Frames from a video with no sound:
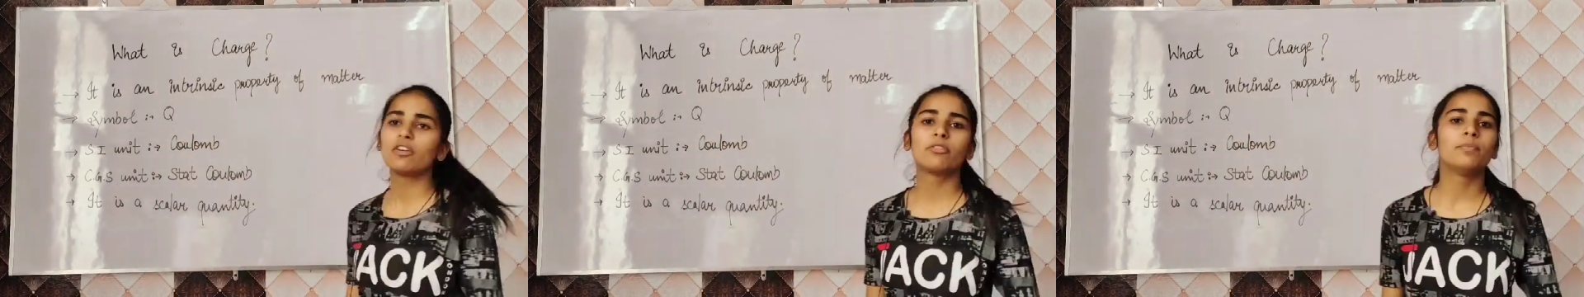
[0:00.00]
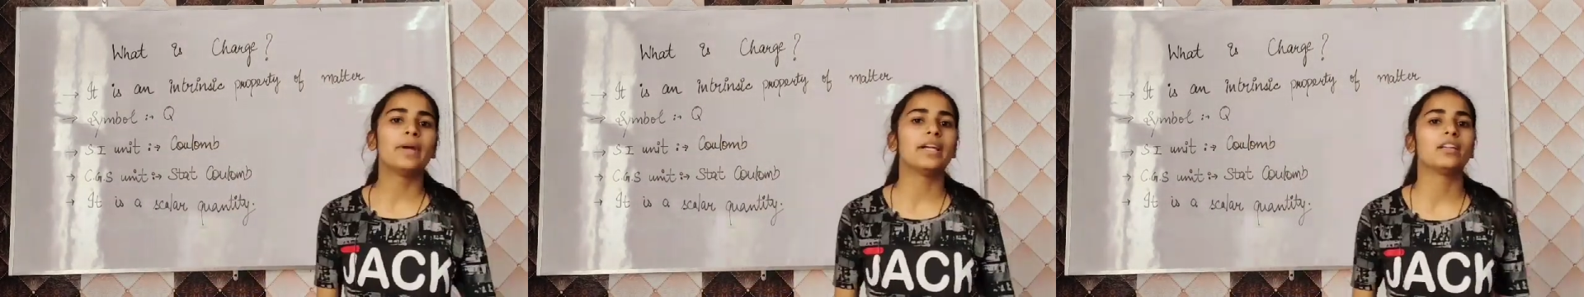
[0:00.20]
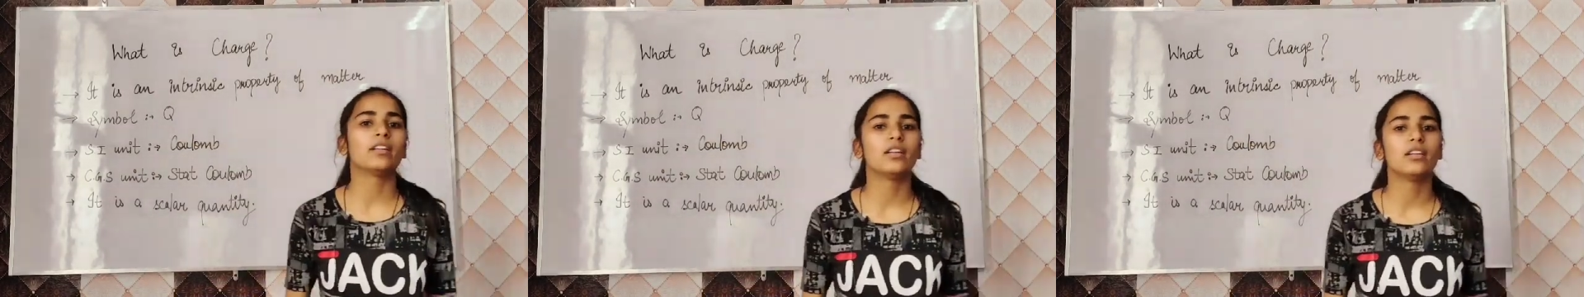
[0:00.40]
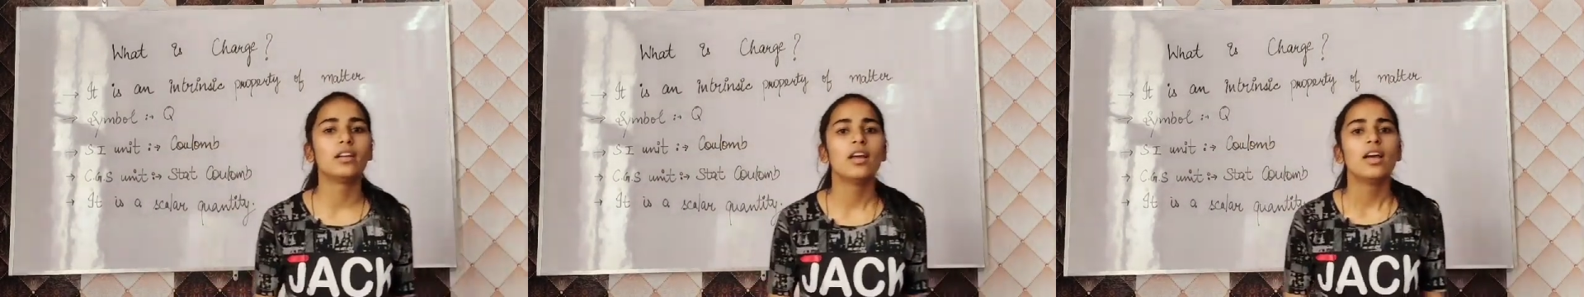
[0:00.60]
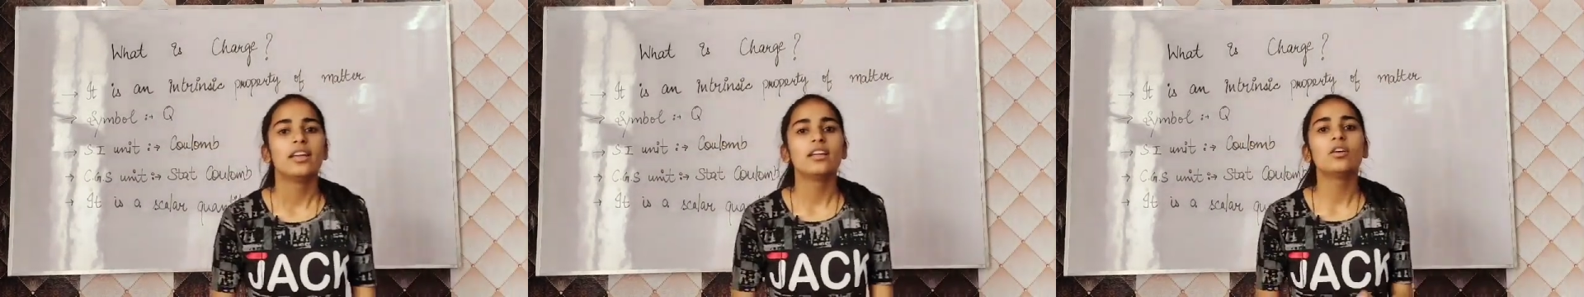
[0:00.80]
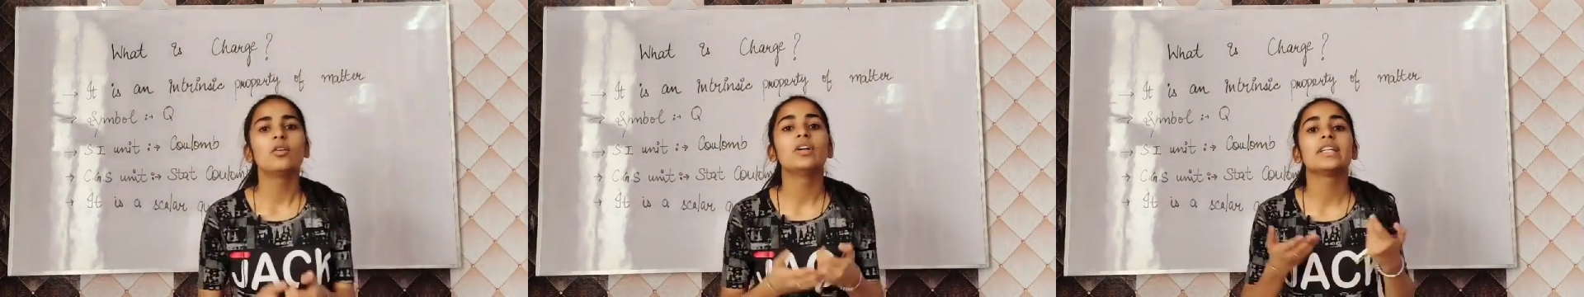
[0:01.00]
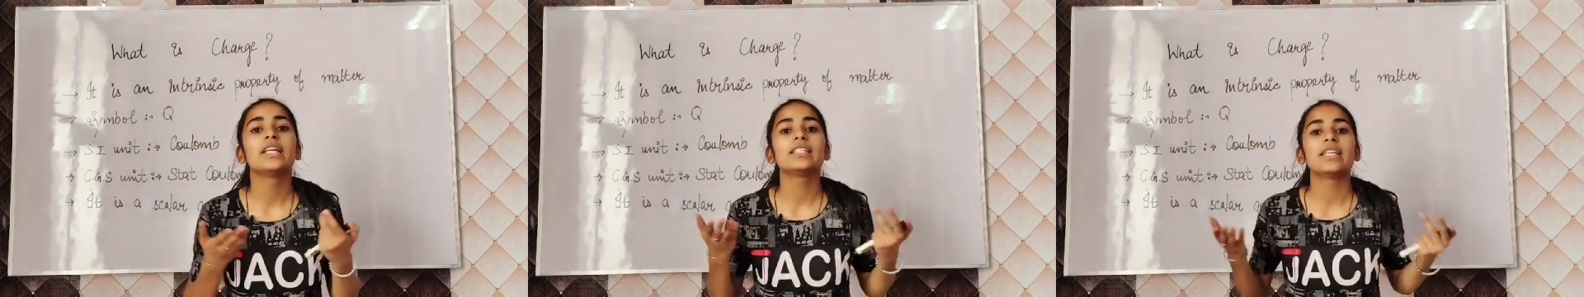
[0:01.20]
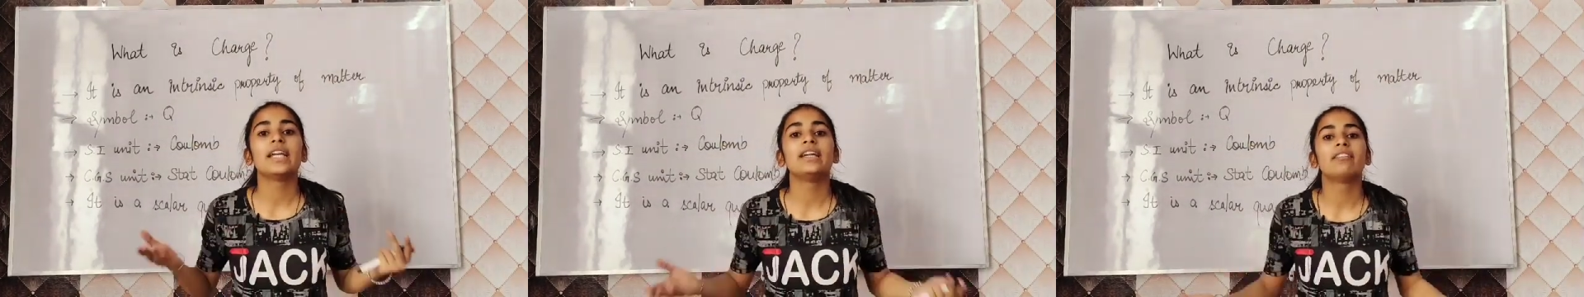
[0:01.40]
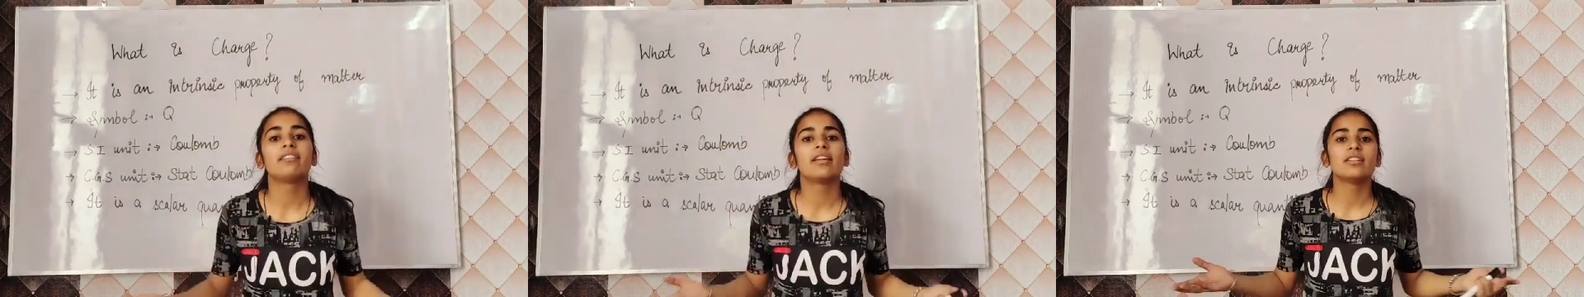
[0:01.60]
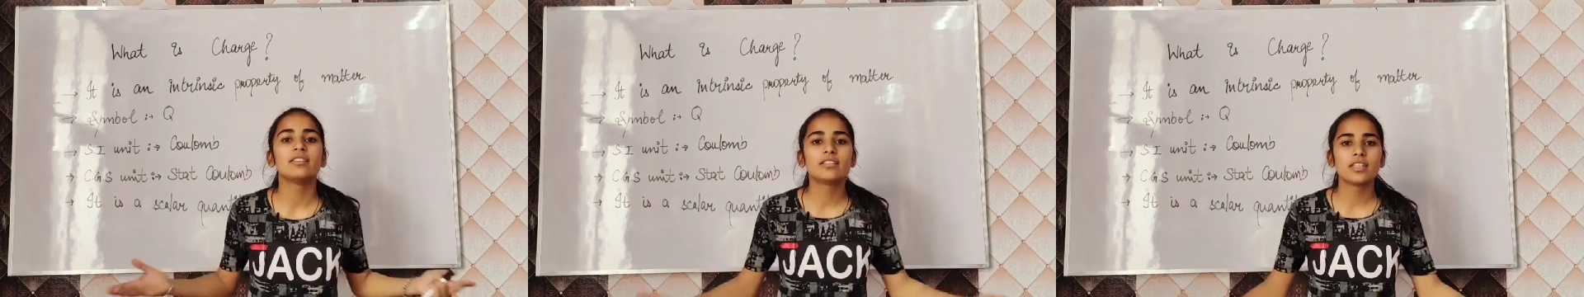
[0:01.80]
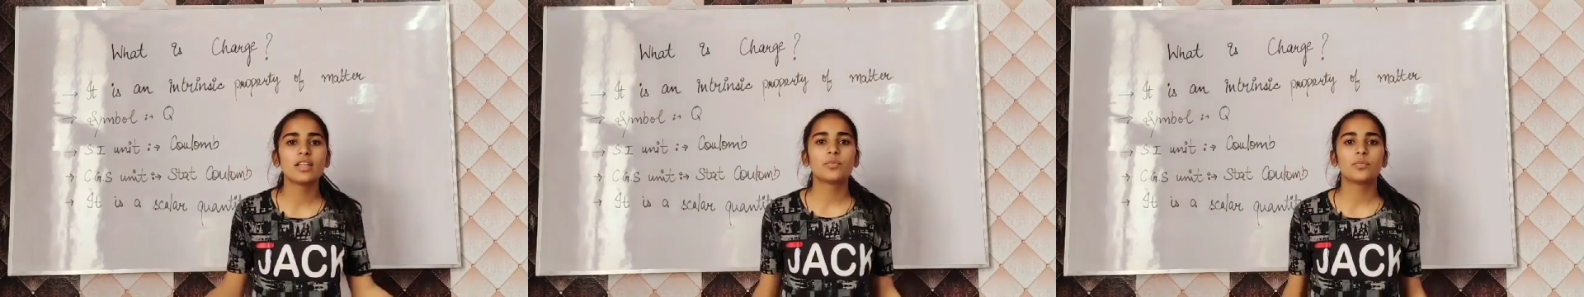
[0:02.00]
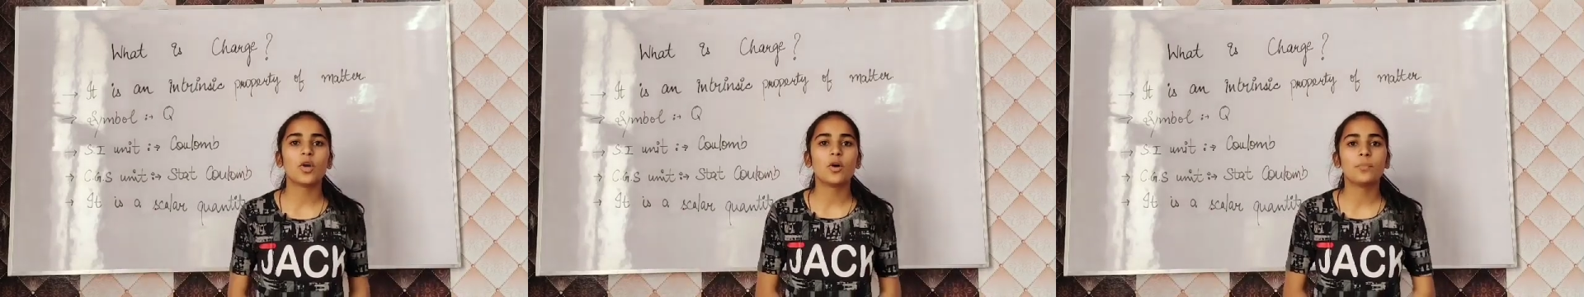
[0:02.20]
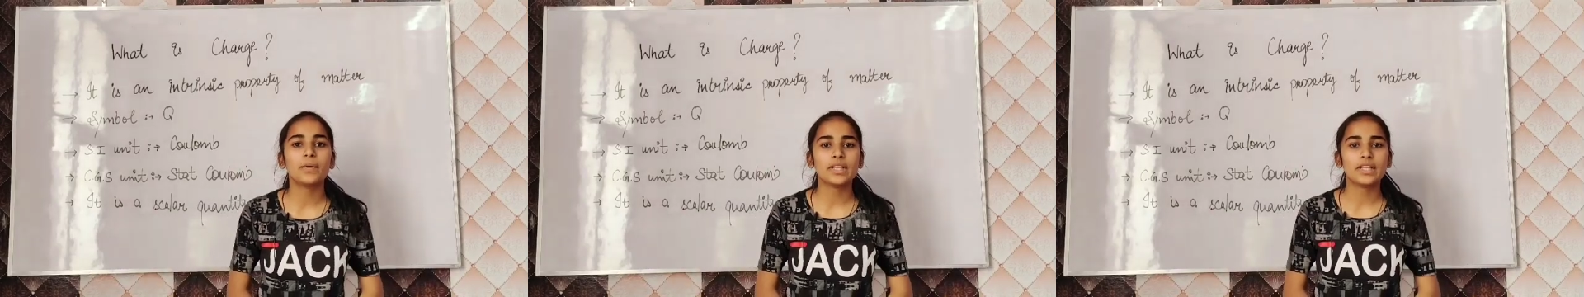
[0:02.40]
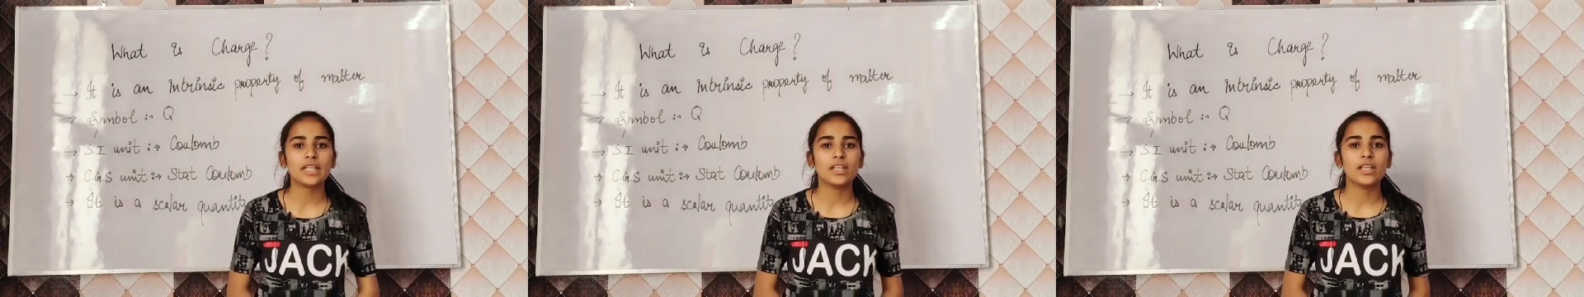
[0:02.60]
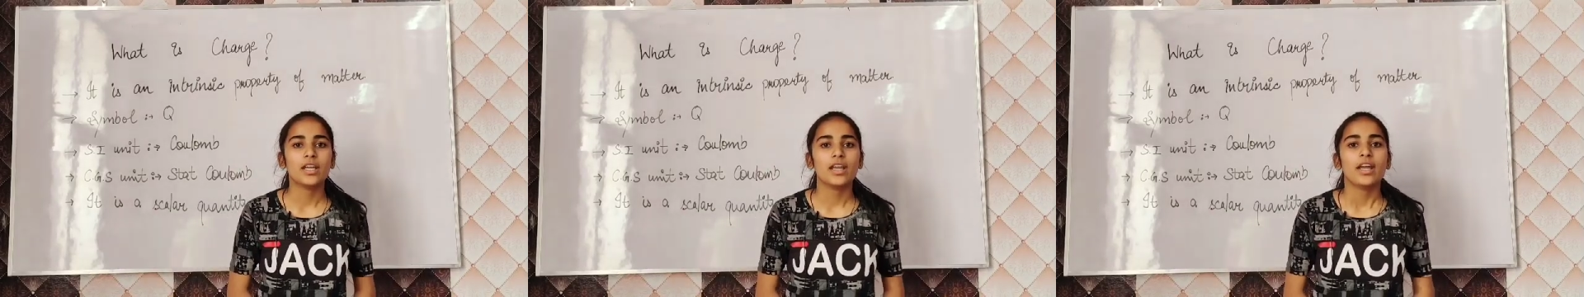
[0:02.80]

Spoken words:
of matter. Now what is intrinsic property?